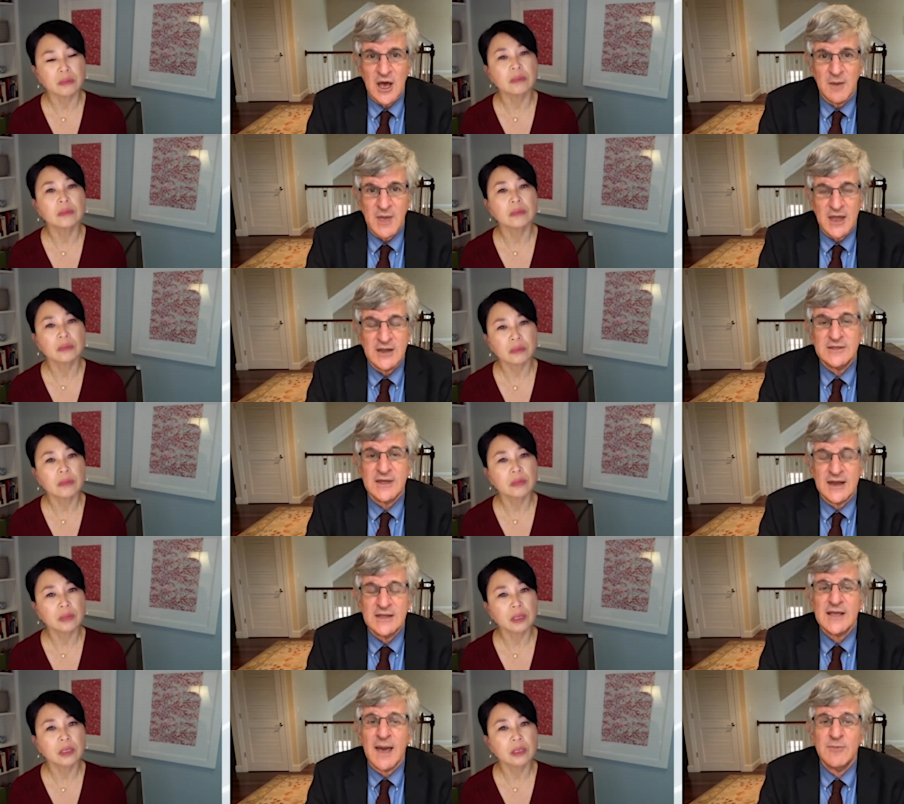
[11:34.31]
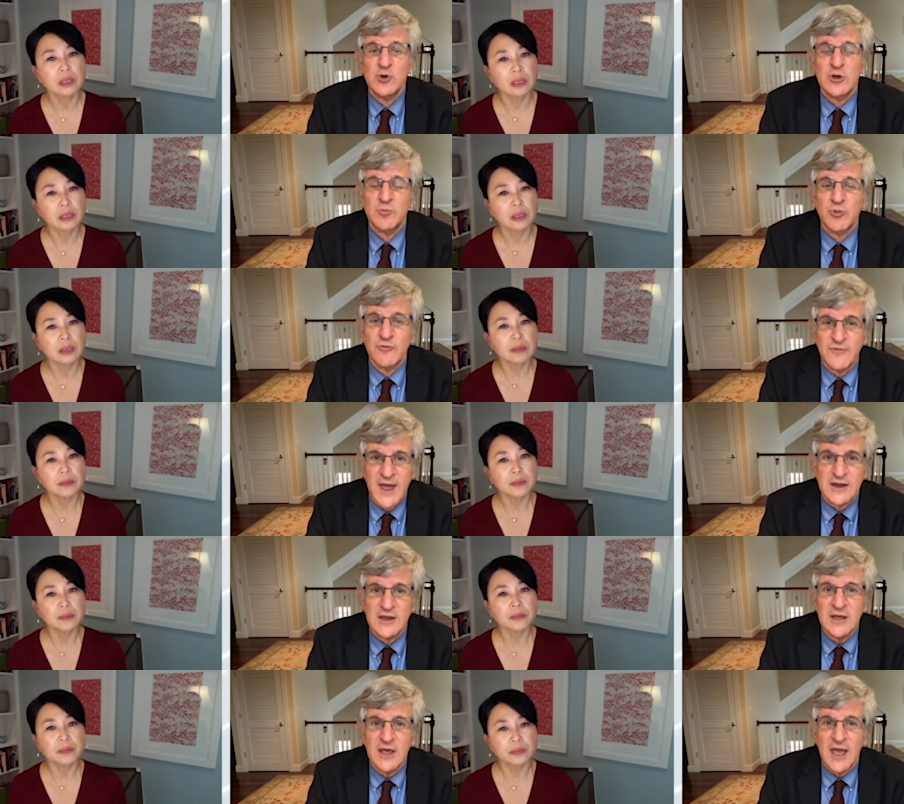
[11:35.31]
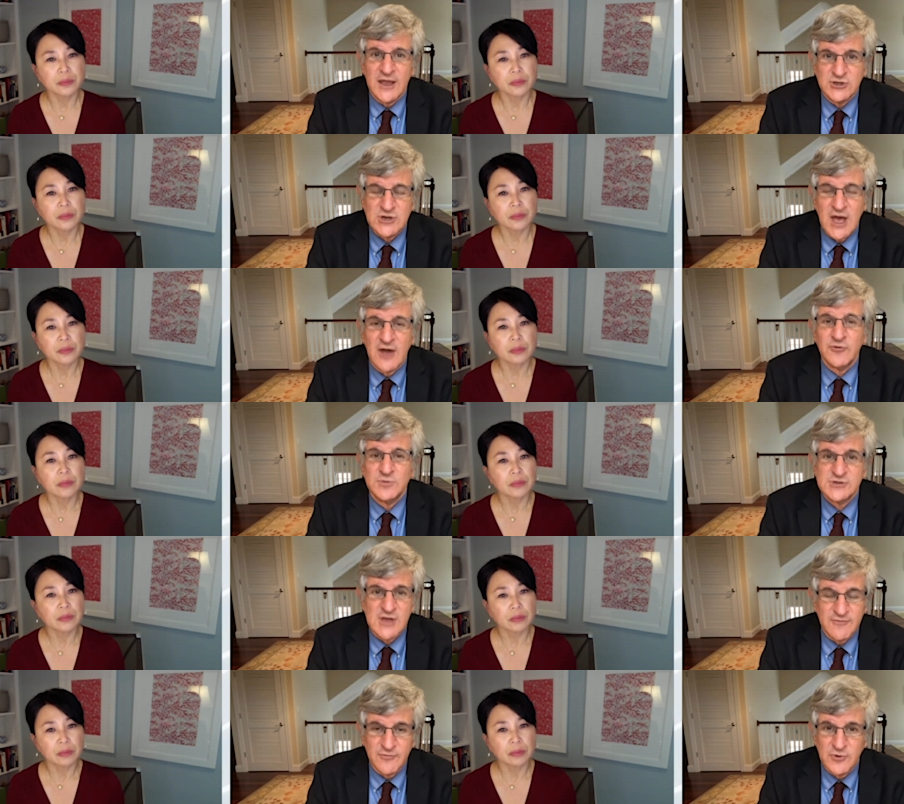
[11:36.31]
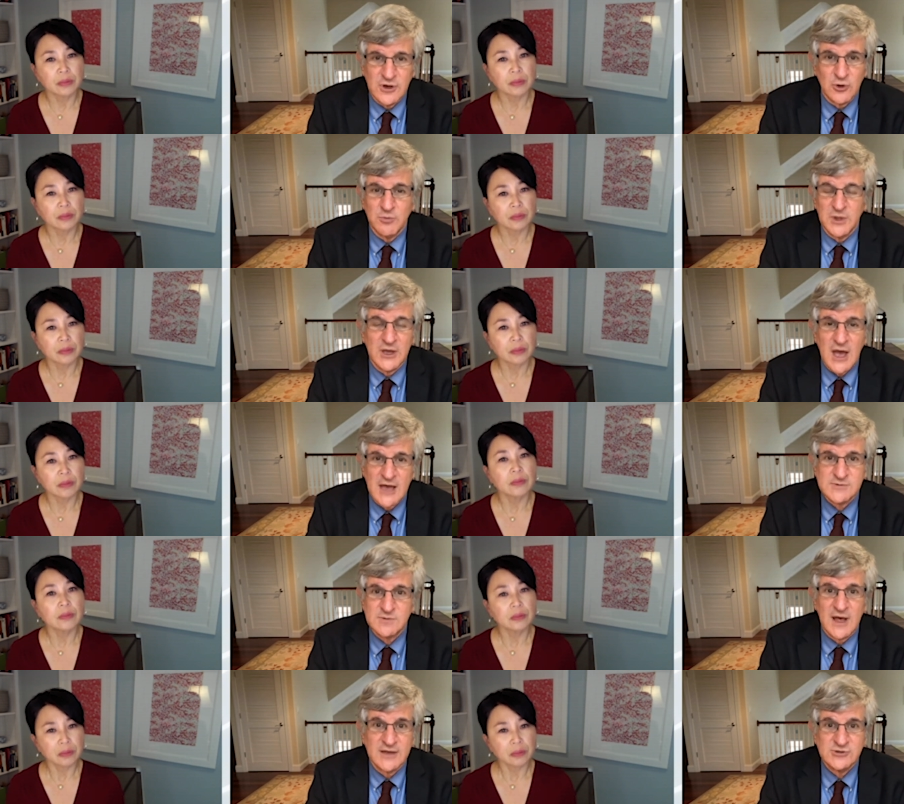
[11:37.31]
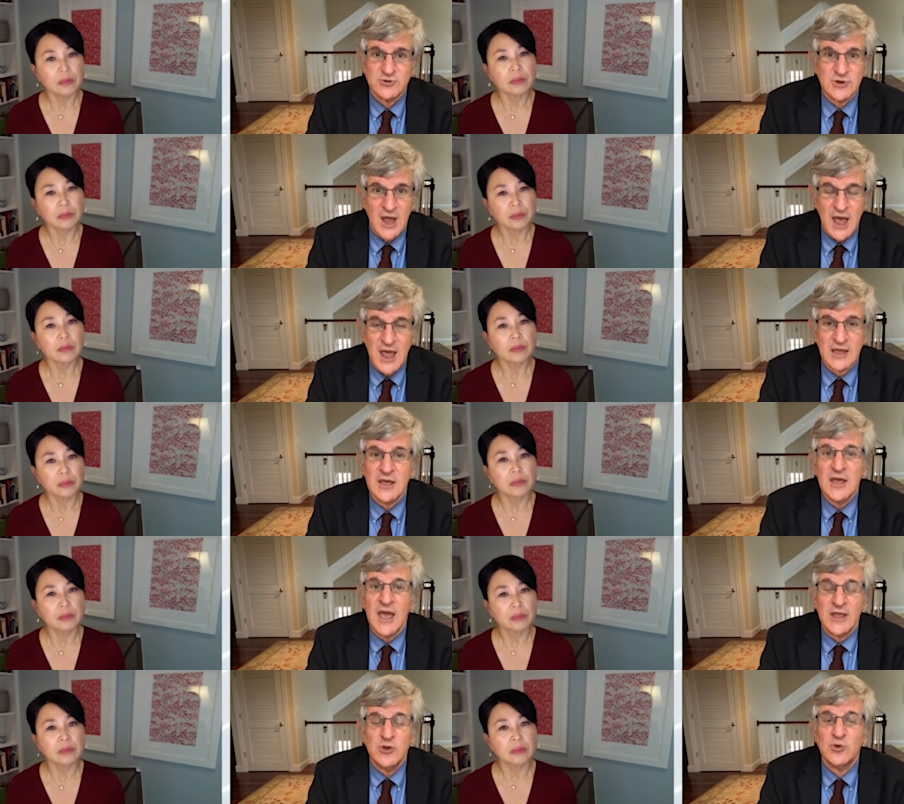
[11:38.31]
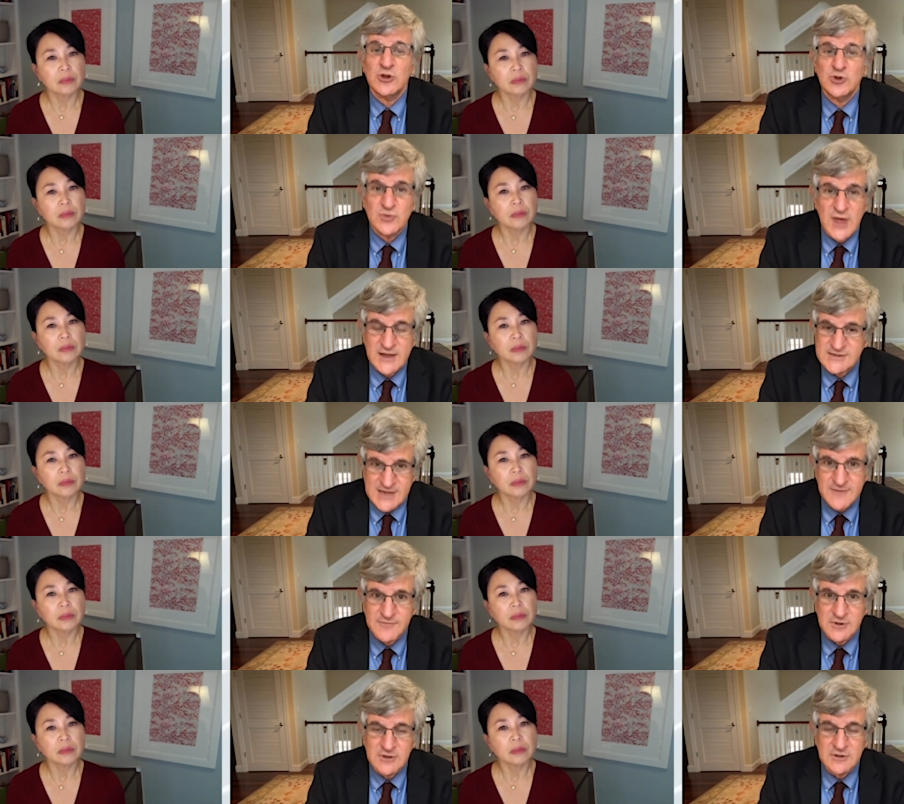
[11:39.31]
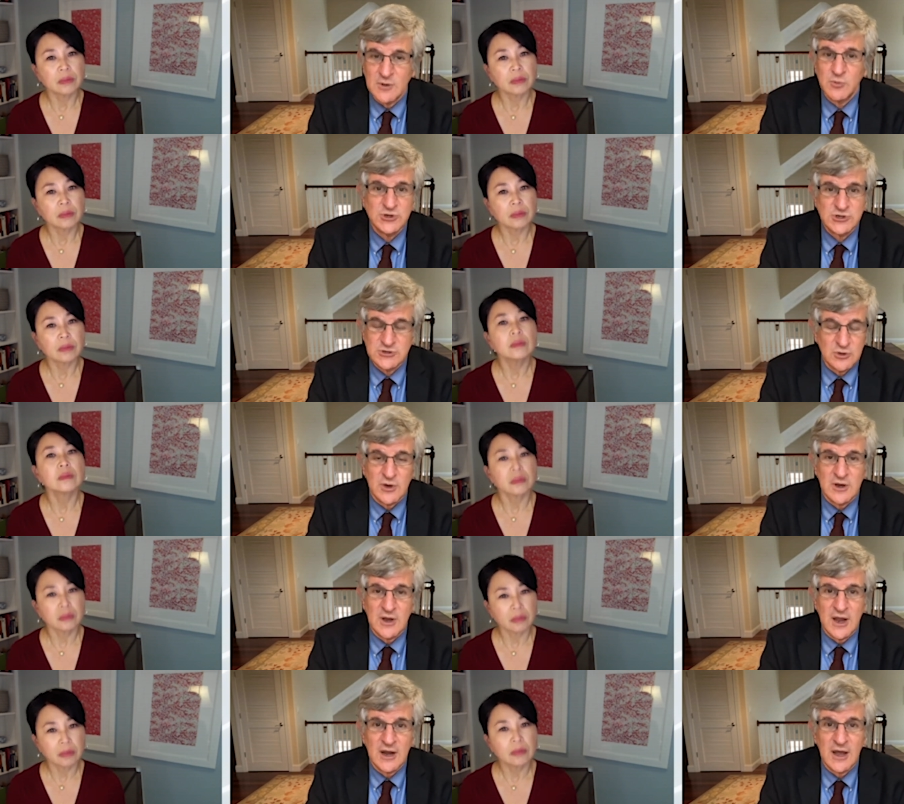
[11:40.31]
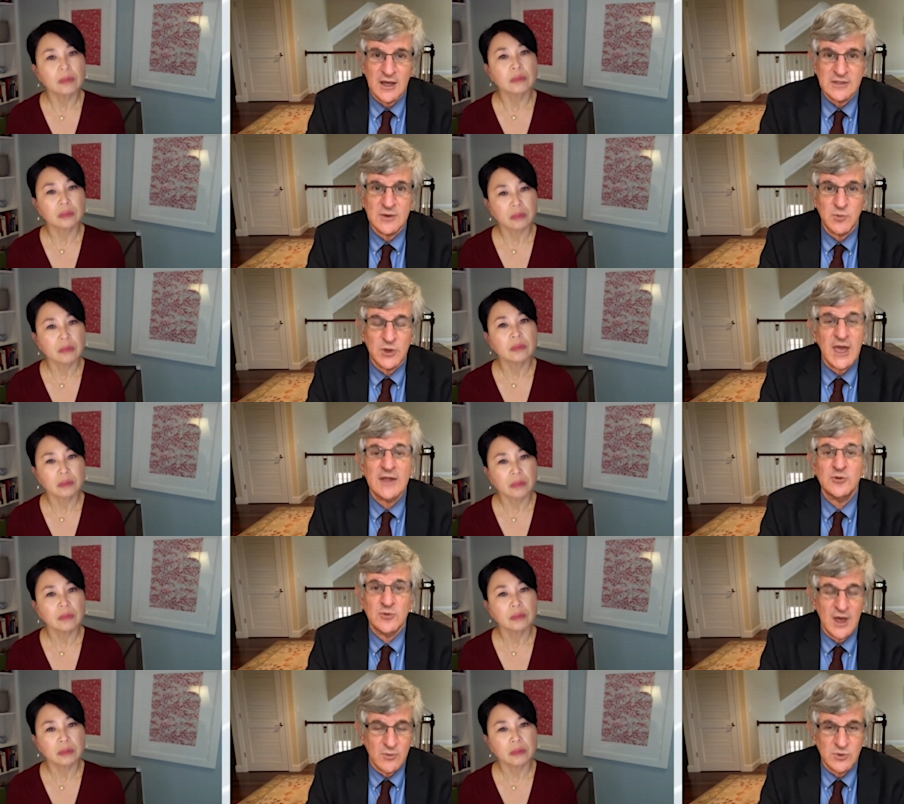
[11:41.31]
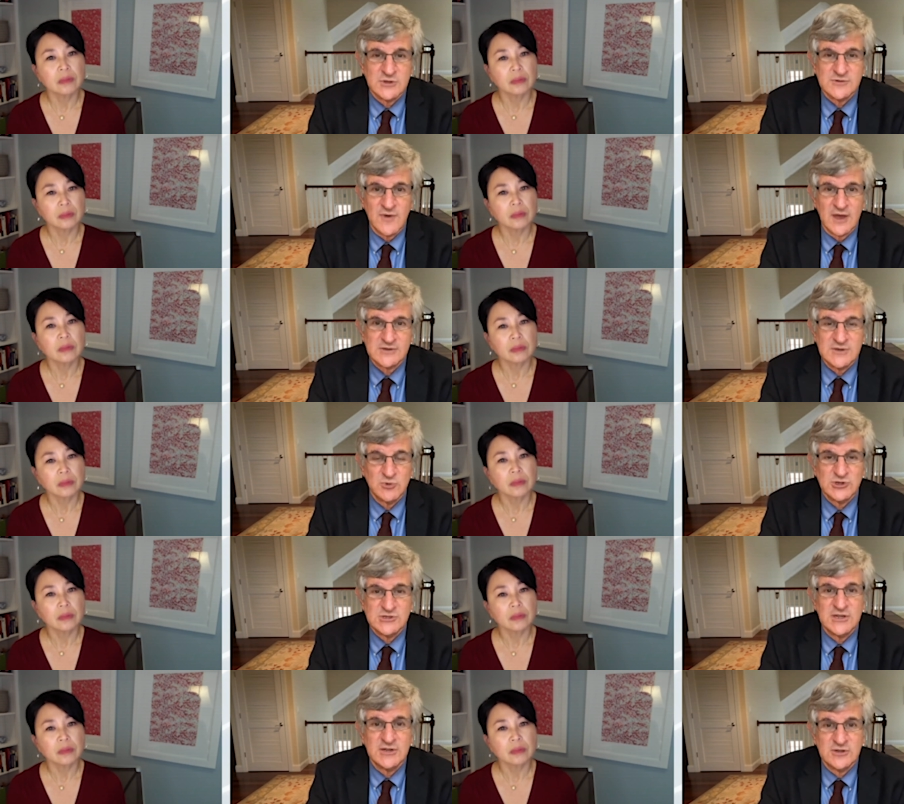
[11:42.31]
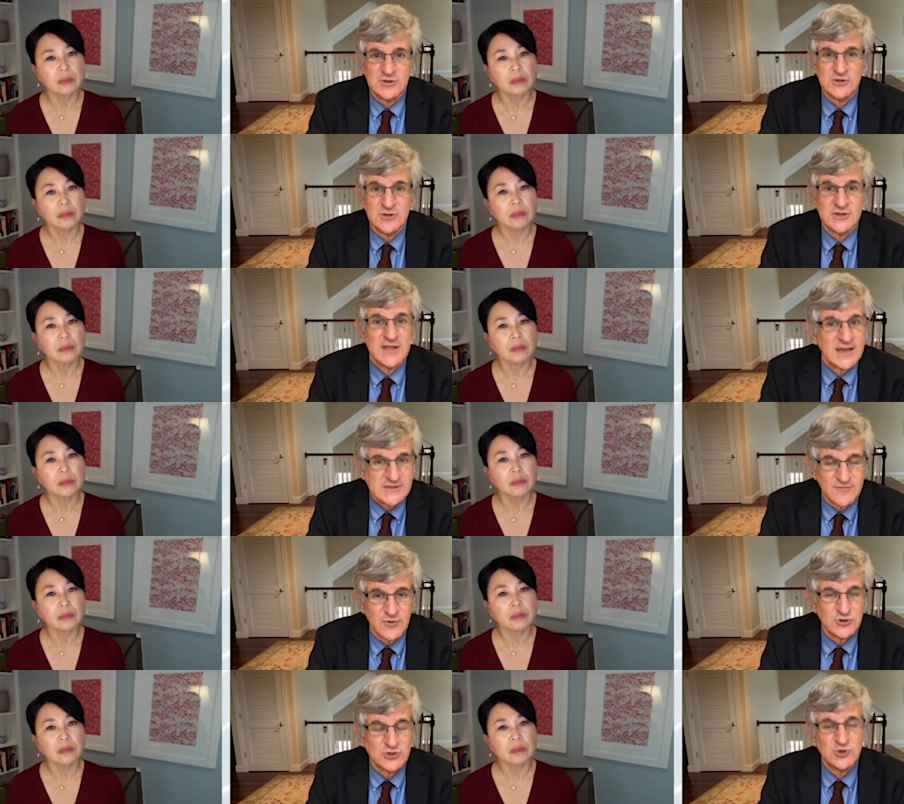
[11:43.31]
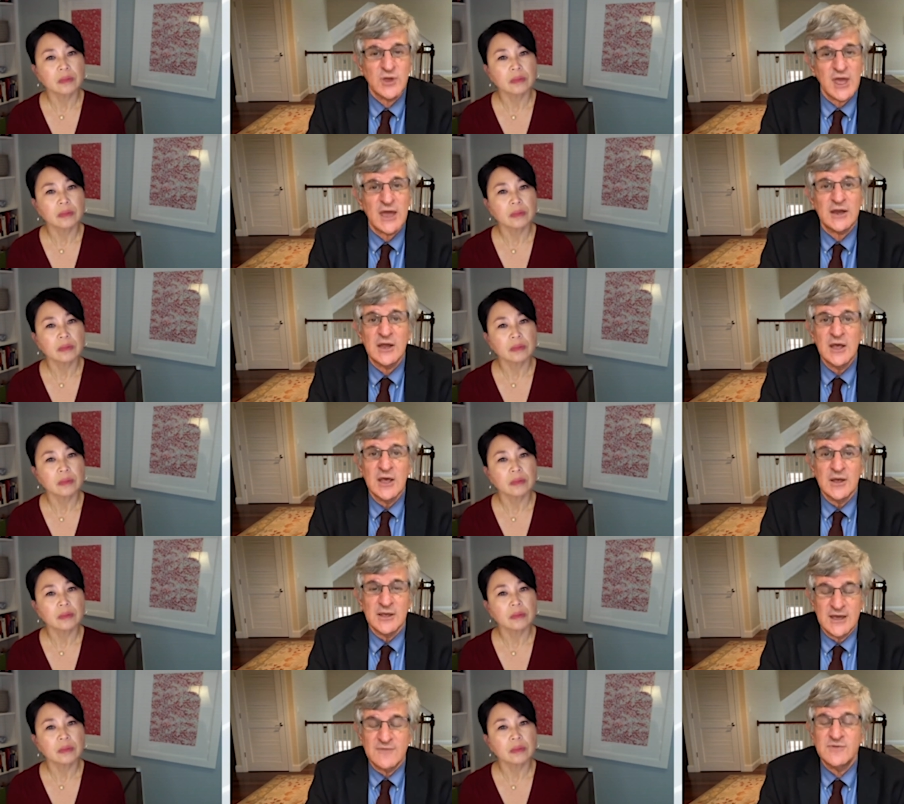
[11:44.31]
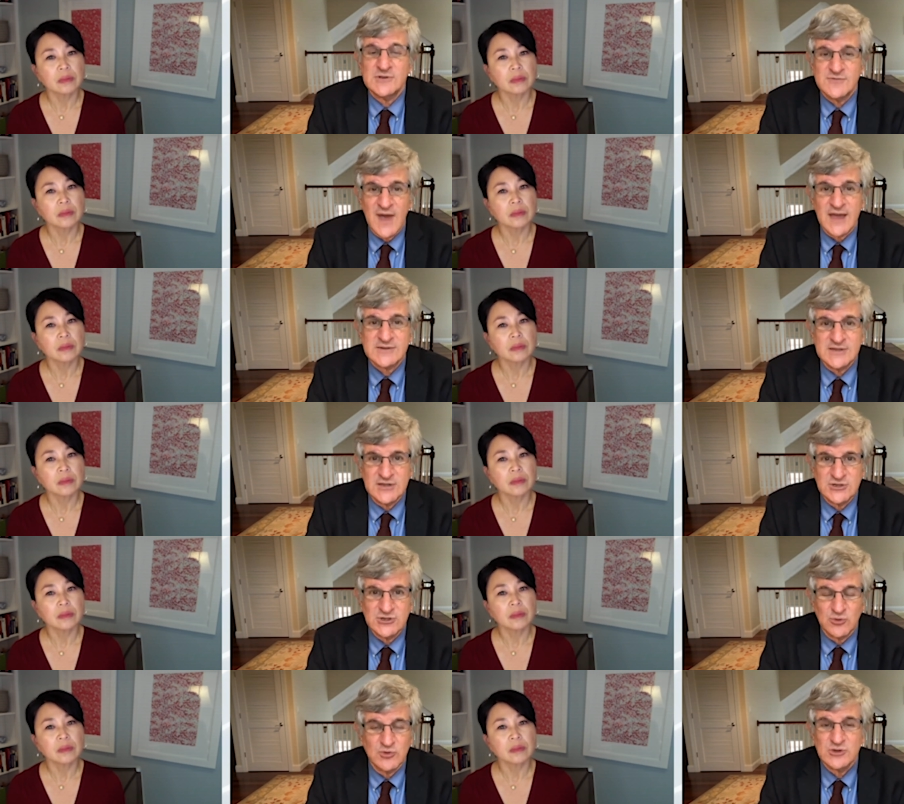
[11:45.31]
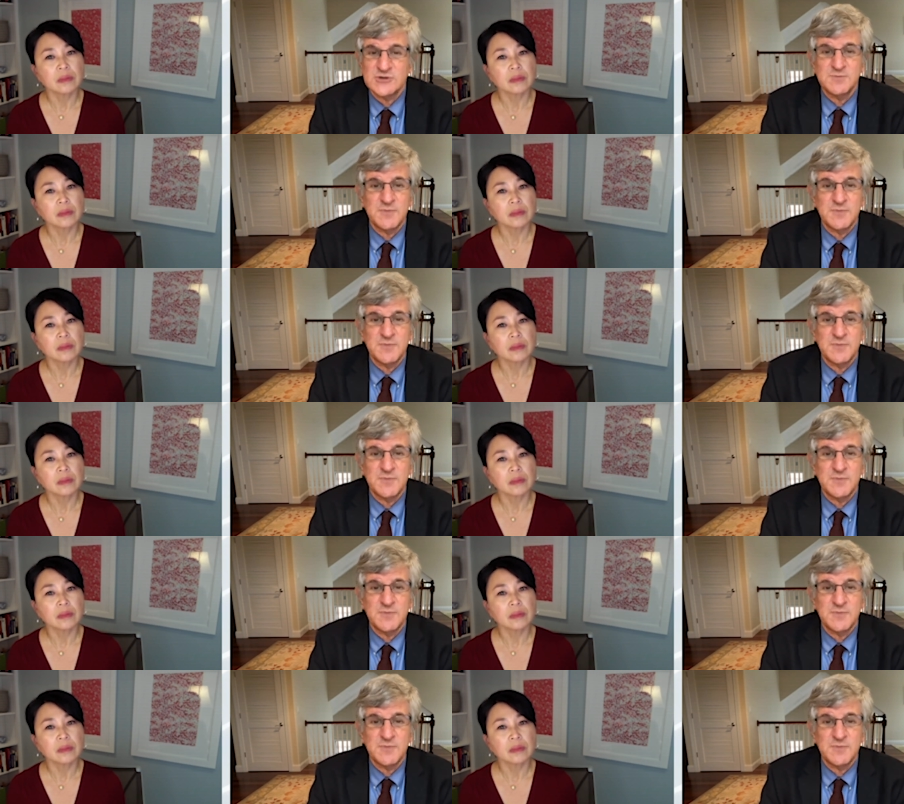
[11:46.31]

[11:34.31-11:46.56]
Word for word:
Speaker 1: uh, any anytime you can prevent a child from suffering or being hospitalized or dying, and you can do that safely, then we should do it. And I think we can do that with this vaccine. We just need to, to test it first. You can't give this vaccine to children just